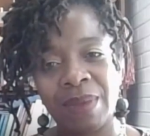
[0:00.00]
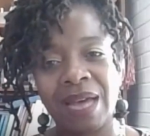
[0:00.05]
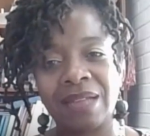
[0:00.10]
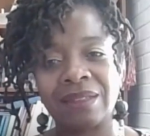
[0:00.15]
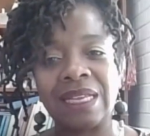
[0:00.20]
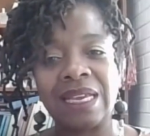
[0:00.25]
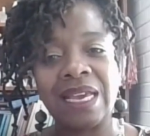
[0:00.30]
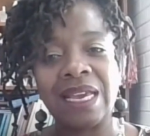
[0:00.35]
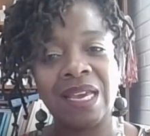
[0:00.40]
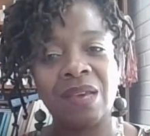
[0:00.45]

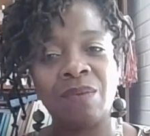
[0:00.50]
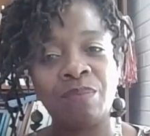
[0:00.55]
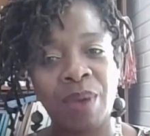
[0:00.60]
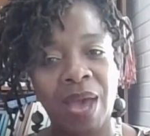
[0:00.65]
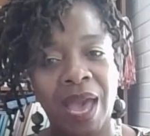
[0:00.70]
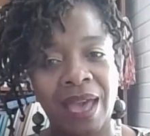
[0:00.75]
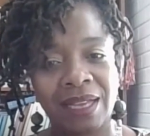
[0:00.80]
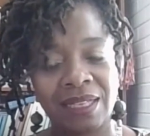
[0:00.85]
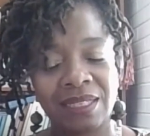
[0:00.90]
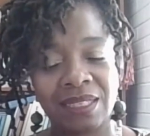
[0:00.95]
about the
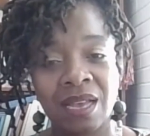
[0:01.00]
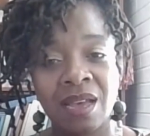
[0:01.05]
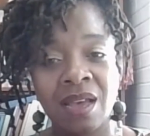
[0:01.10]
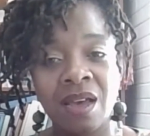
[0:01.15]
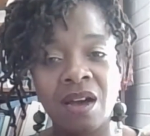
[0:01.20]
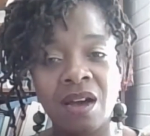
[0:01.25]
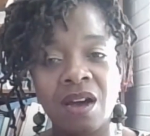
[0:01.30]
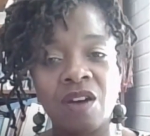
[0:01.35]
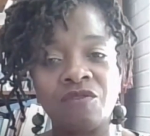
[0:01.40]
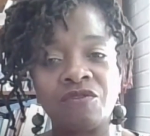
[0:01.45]
impacts
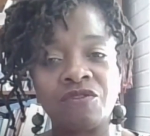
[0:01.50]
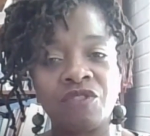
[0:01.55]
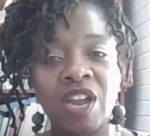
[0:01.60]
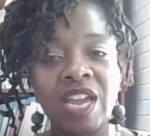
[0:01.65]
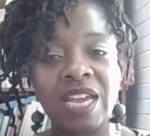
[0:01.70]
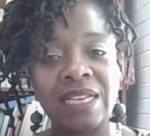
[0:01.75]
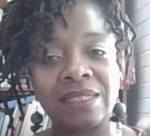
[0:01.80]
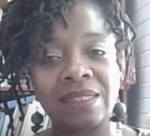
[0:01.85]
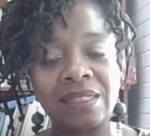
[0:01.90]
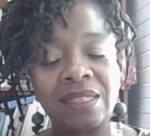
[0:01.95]
of
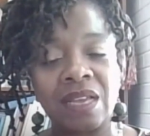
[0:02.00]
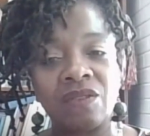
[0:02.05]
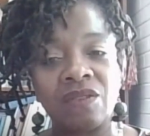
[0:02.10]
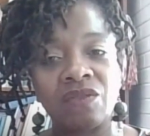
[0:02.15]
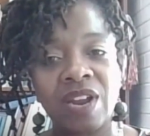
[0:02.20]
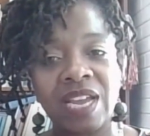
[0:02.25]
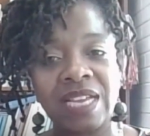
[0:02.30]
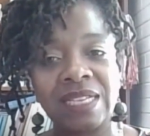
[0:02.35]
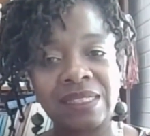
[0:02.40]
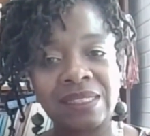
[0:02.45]
race
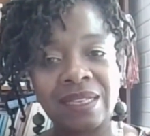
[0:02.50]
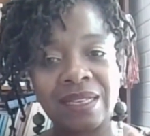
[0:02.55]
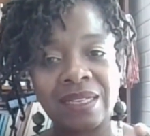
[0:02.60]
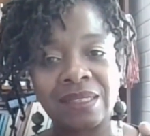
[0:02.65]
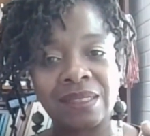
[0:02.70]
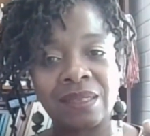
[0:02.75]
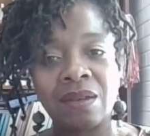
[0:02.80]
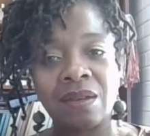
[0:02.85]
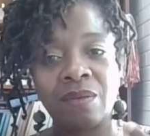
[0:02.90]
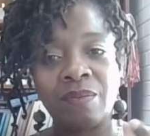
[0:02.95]
and
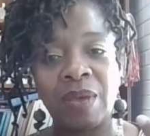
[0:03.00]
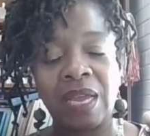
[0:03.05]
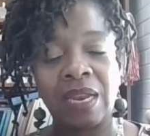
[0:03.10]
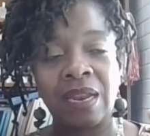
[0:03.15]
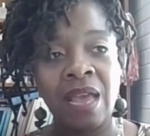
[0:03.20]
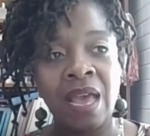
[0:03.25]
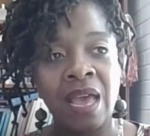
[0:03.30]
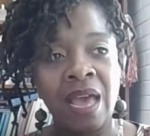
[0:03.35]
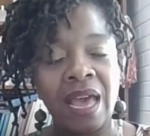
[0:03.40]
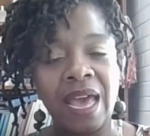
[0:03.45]

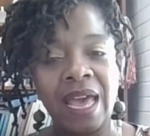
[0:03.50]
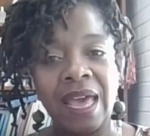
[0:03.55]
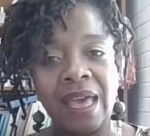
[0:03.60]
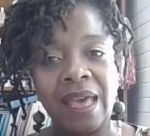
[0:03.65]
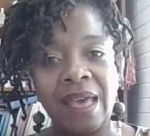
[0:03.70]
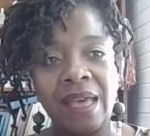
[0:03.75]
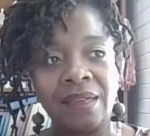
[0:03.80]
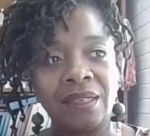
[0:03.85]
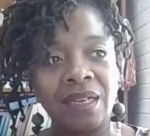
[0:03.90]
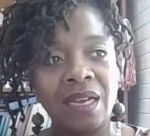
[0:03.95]
racism
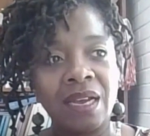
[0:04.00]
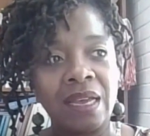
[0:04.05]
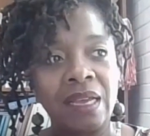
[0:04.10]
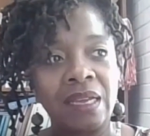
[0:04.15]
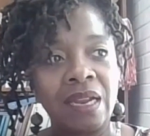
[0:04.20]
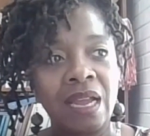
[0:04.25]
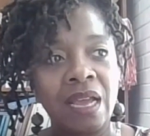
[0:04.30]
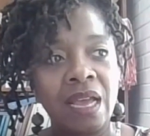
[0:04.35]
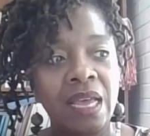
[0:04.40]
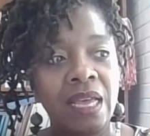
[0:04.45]
and
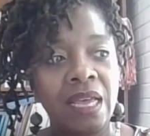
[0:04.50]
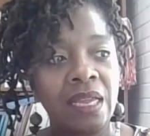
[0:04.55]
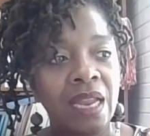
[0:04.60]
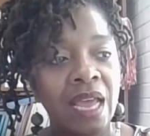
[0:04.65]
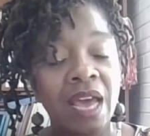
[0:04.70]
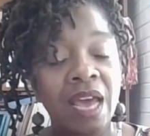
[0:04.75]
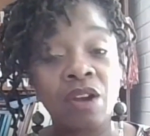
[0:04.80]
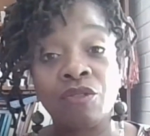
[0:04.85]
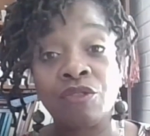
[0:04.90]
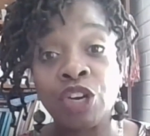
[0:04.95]

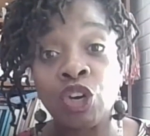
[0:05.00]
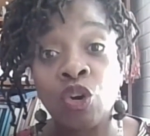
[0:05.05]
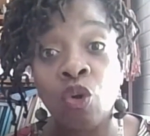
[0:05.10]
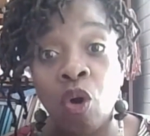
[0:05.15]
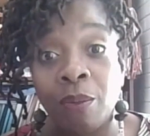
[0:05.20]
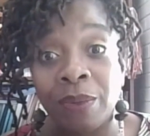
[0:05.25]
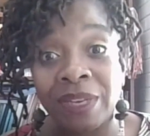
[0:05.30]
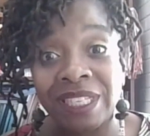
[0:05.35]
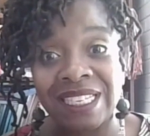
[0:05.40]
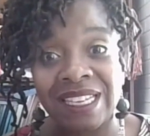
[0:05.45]

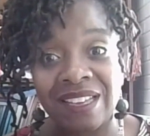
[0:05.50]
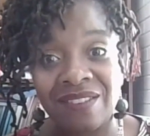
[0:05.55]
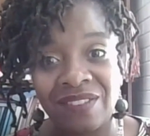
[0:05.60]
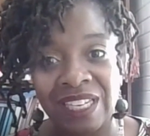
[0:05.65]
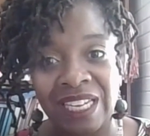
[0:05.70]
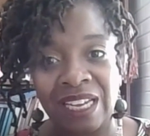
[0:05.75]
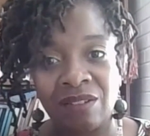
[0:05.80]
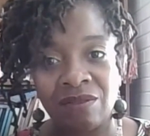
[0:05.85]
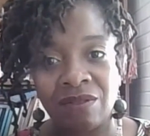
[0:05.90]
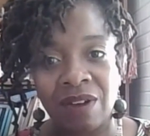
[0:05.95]

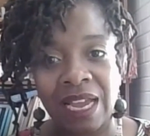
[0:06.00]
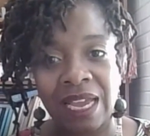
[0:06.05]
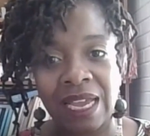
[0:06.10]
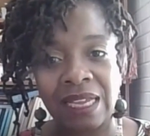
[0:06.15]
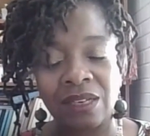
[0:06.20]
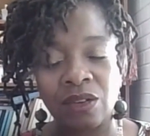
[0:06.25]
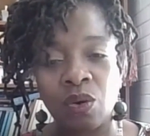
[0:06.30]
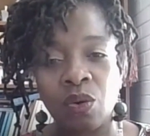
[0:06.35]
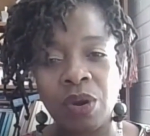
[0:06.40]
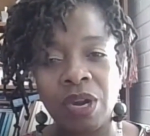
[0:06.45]
heteronormativity,
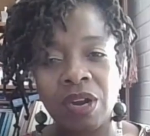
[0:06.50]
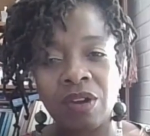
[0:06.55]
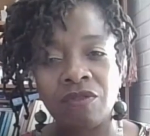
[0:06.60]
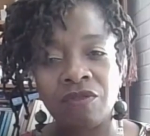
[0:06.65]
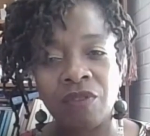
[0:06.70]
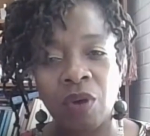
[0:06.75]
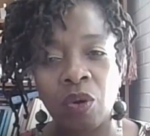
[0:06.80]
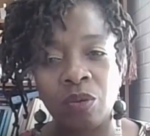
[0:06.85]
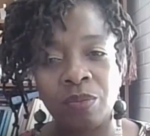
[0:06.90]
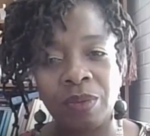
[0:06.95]
right?
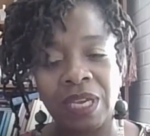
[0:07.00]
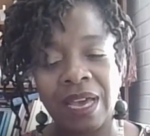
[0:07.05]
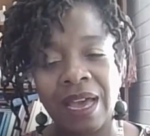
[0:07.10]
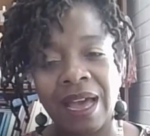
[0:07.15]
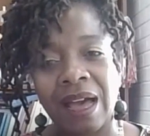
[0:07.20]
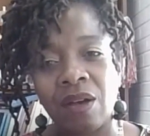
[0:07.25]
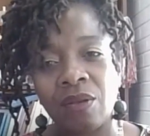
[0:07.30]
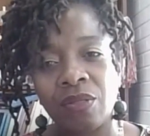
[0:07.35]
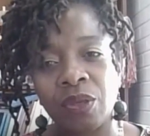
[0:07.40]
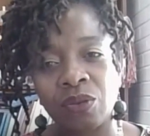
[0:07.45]

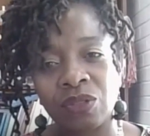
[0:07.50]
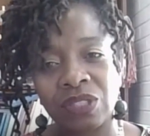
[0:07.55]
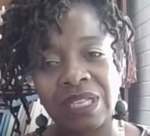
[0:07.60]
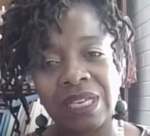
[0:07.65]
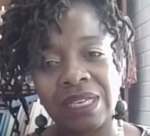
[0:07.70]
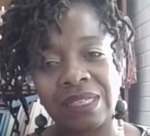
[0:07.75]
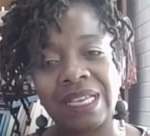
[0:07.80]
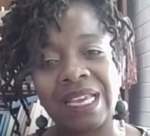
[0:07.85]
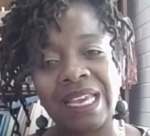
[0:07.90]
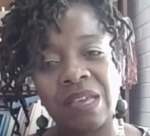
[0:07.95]
Queerphobia, how those
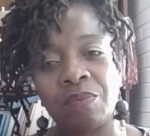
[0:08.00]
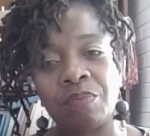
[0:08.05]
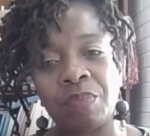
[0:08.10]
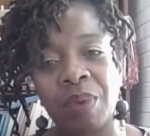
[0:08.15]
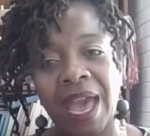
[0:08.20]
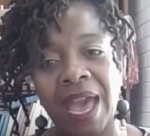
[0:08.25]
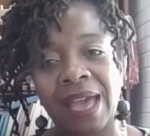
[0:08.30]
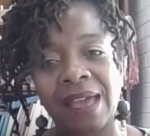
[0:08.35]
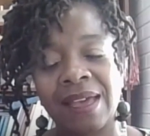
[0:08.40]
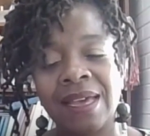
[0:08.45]
things
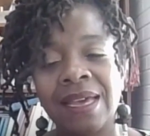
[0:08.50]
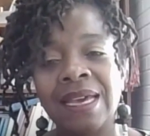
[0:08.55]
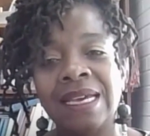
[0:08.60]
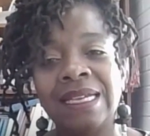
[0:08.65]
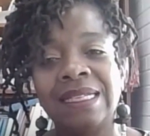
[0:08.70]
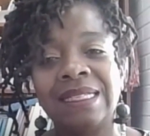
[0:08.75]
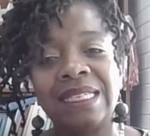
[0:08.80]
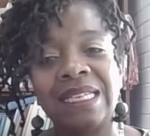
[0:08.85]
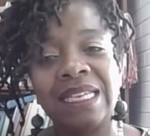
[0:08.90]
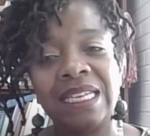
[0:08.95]
impact
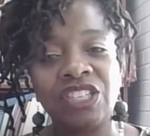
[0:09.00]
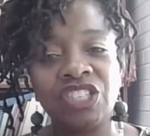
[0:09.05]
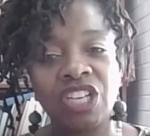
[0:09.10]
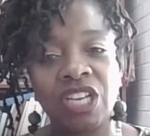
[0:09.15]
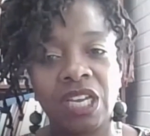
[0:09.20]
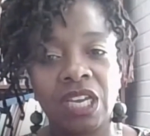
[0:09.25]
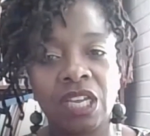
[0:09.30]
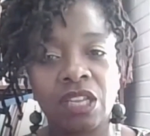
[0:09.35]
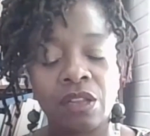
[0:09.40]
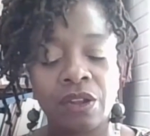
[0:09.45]

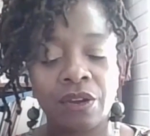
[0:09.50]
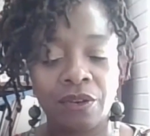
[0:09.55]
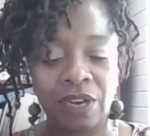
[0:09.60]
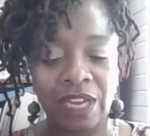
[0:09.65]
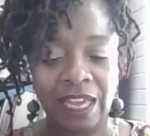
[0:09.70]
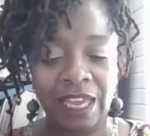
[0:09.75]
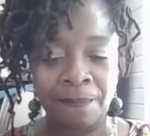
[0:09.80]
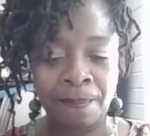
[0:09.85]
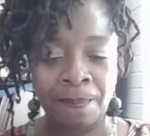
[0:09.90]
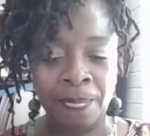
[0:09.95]
teaching and
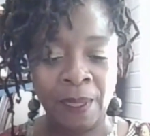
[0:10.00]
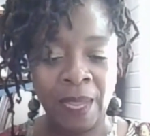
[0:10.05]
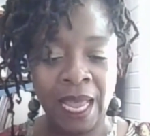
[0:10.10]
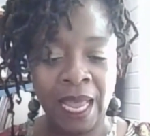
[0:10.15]
learning.